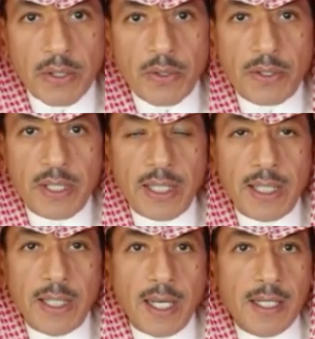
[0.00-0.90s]
You're
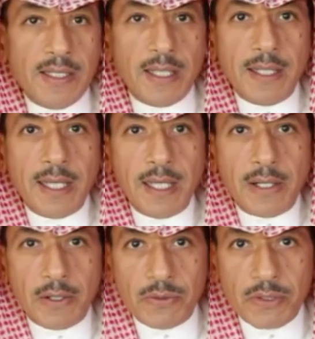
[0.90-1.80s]
the unsung
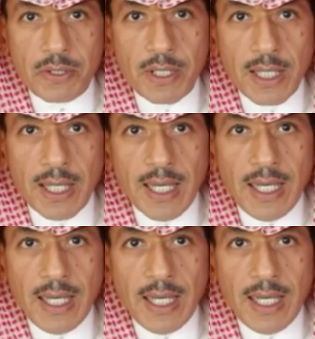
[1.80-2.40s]
heroes,